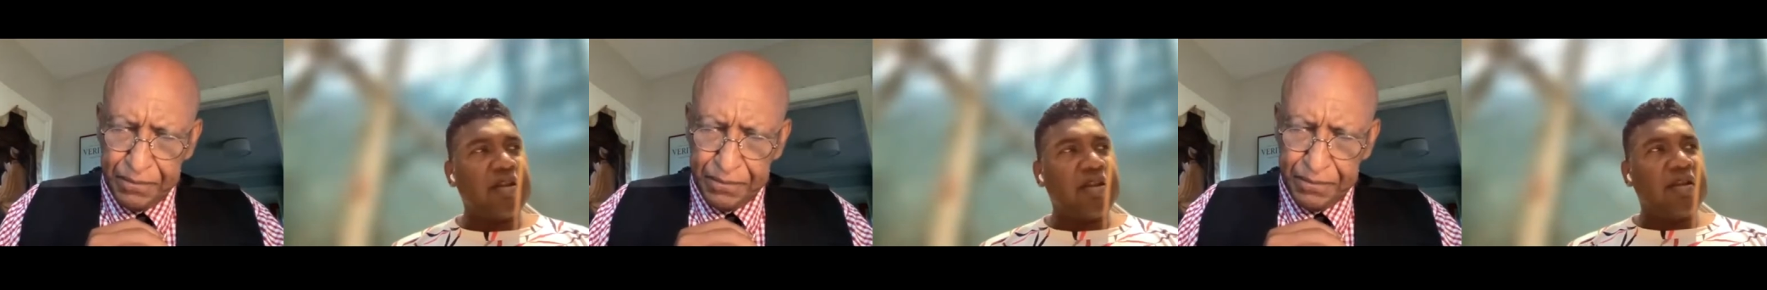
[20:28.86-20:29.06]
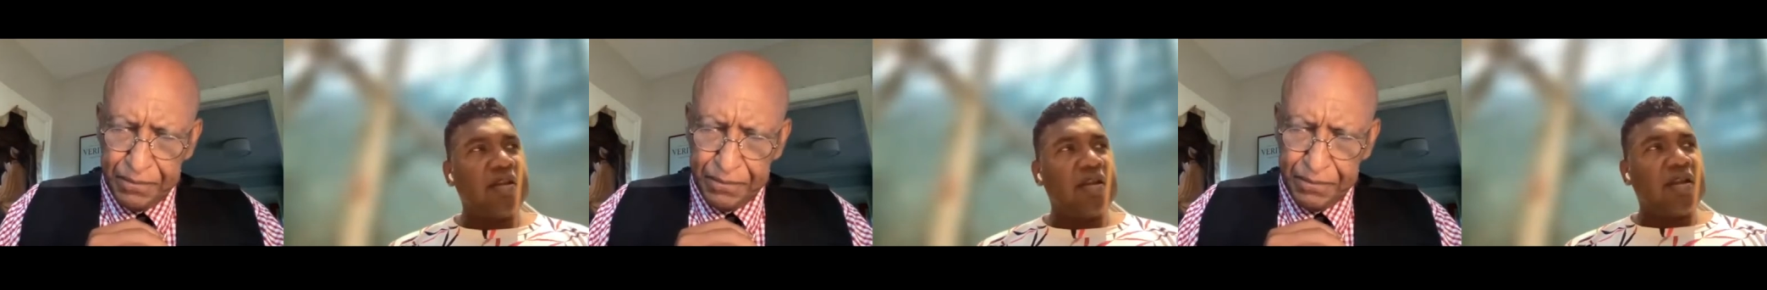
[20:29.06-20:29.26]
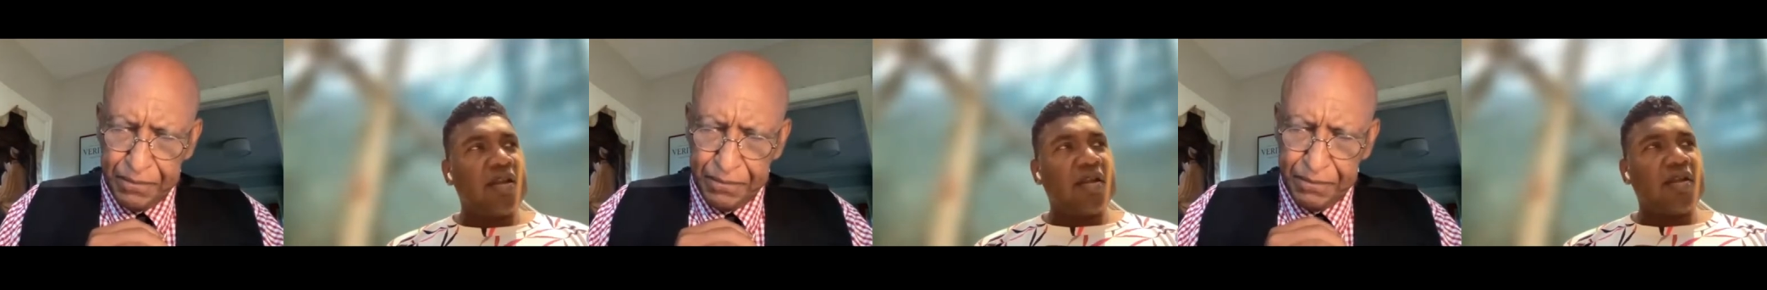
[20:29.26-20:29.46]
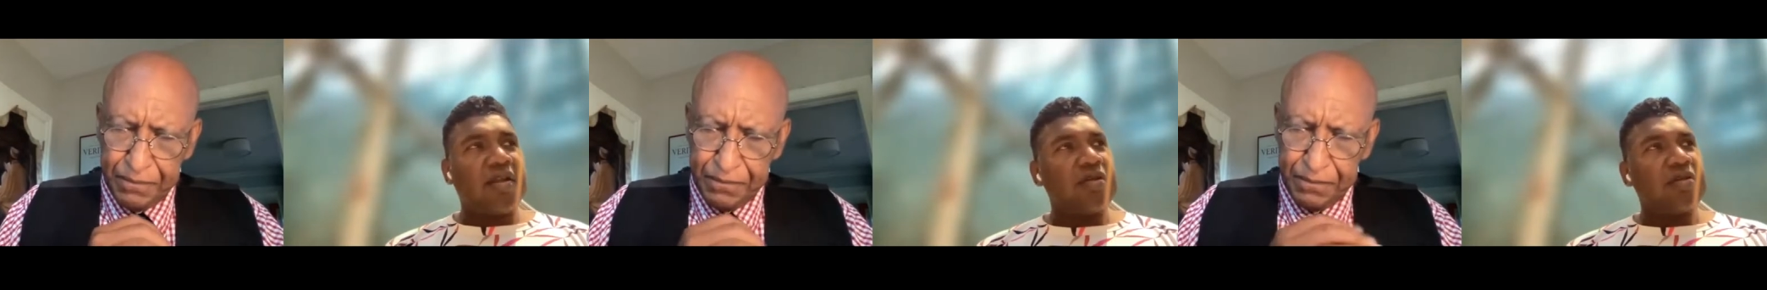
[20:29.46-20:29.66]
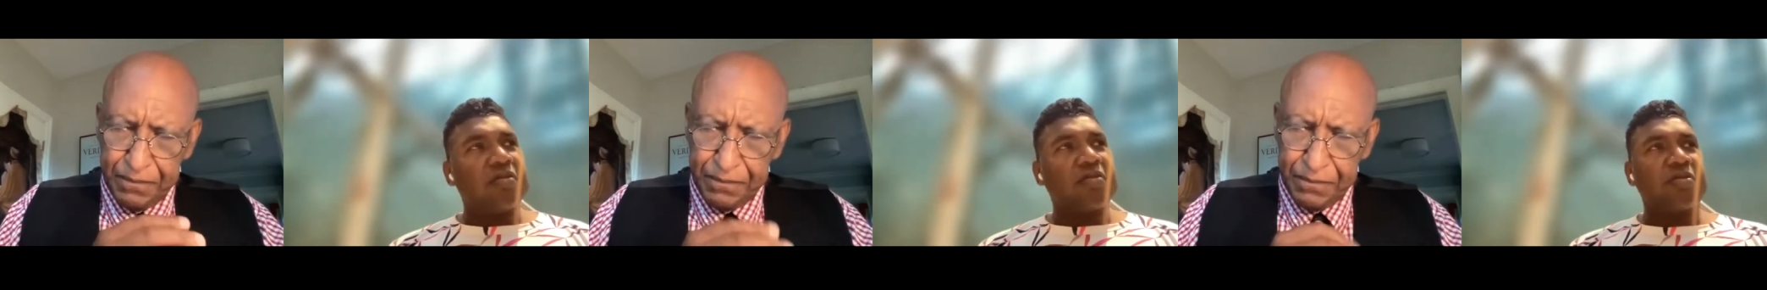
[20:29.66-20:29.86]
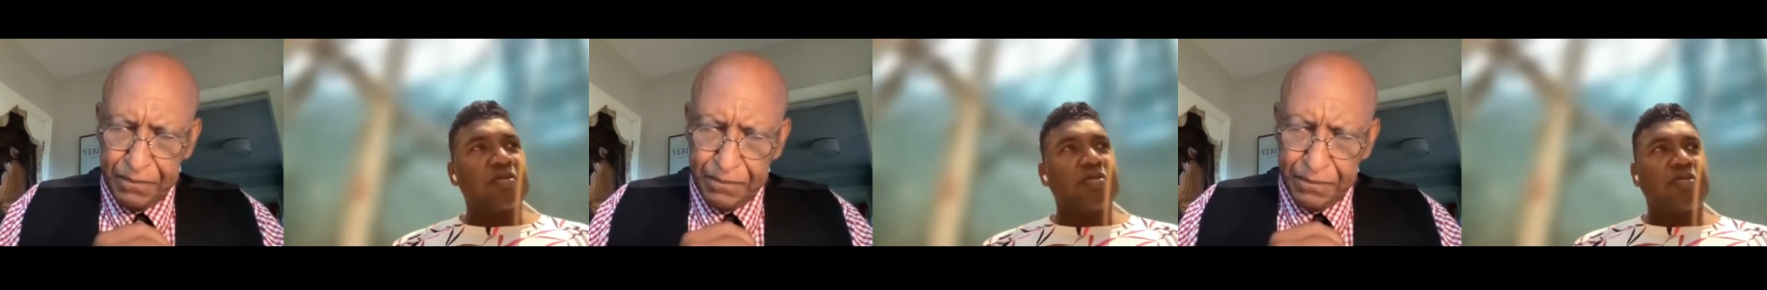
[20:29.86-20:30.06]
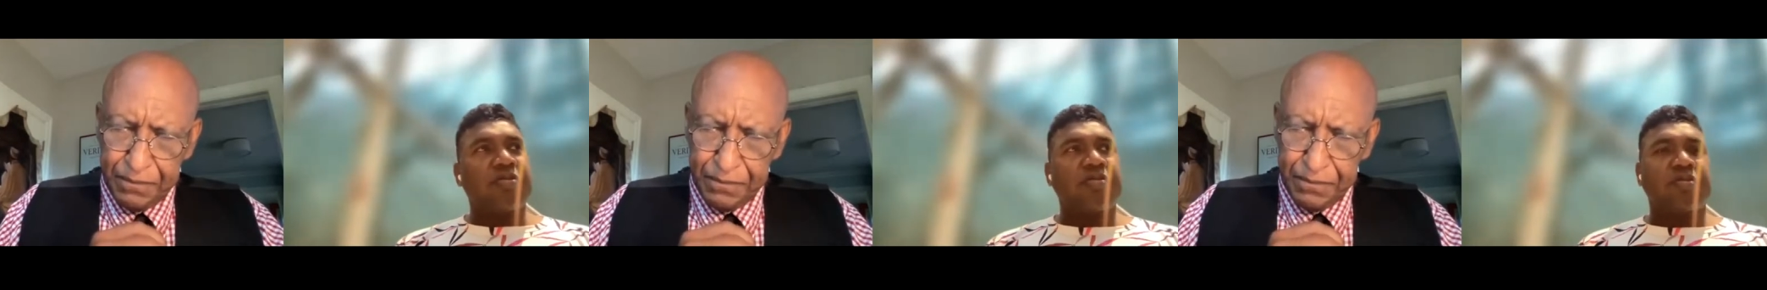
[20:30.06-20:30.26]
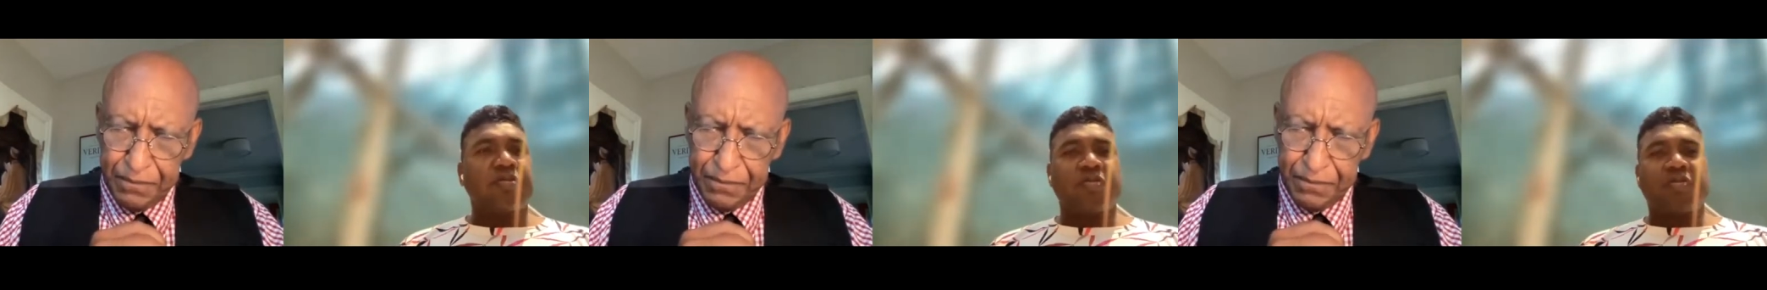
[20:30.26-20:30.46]

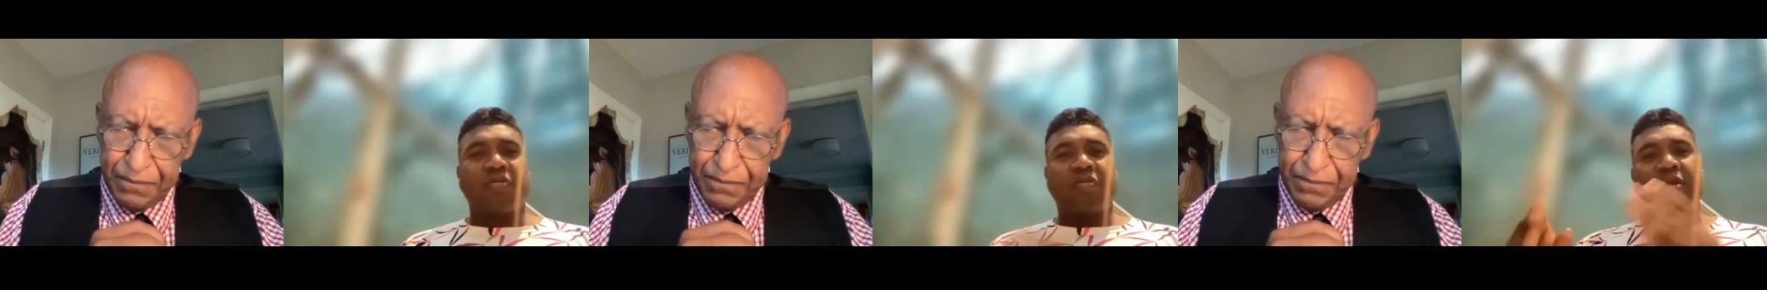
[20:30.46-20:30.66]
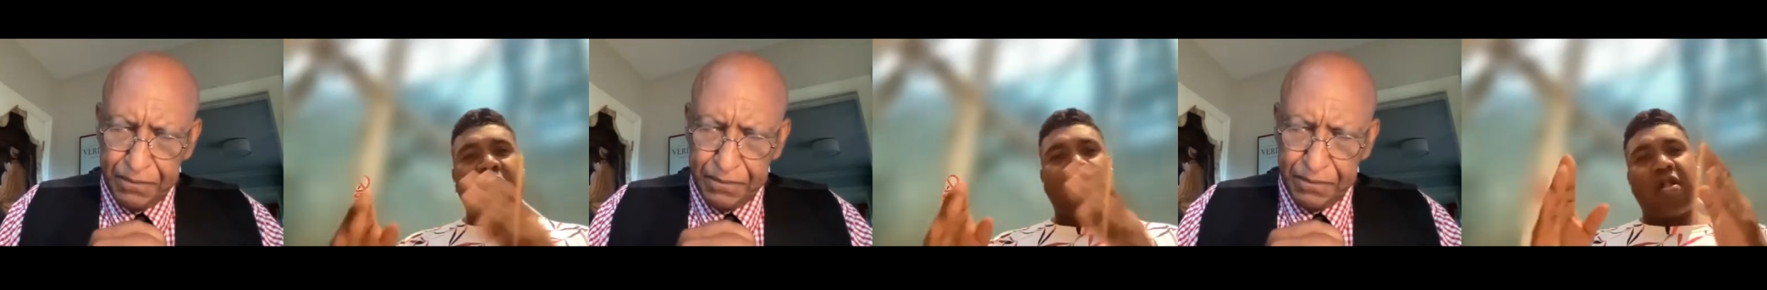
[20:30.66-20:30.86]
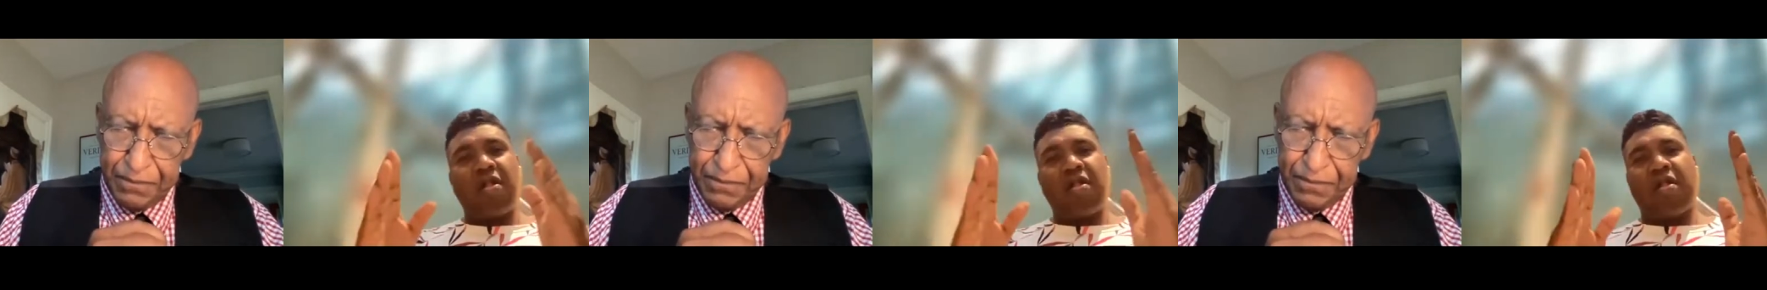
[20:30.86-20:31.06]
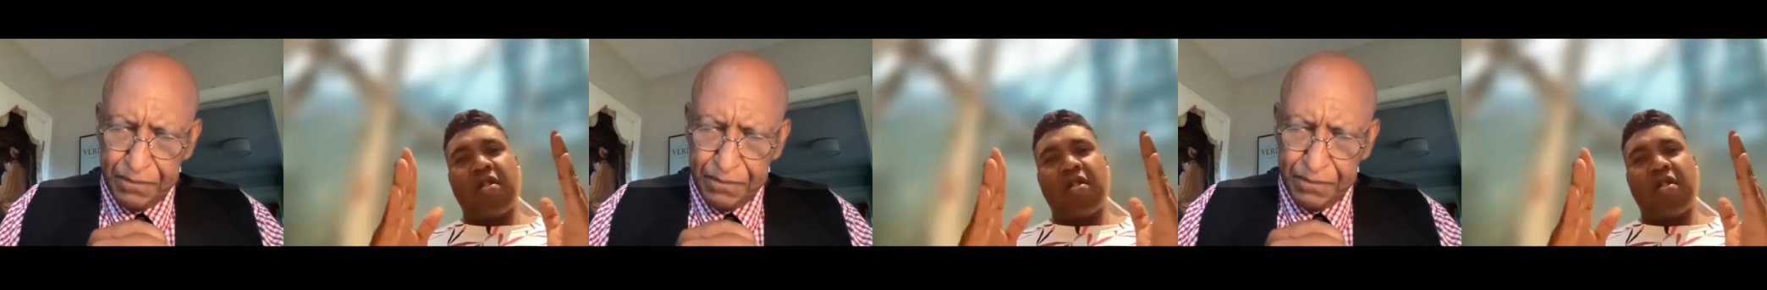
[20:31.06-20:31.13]
Nothing is said.